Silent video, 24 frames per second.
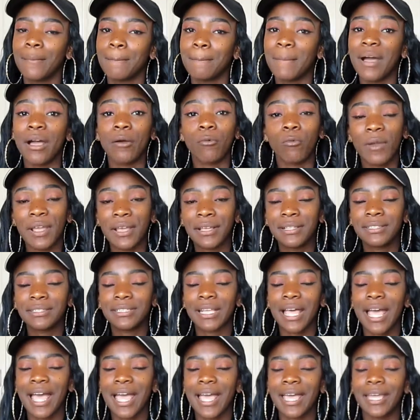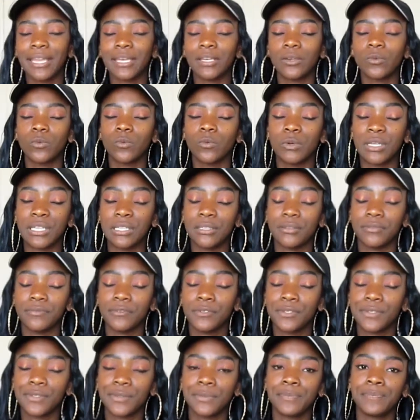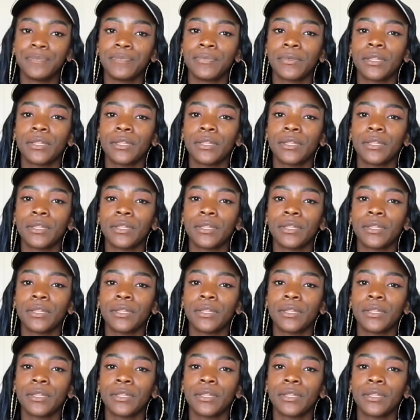my wigs and weaves.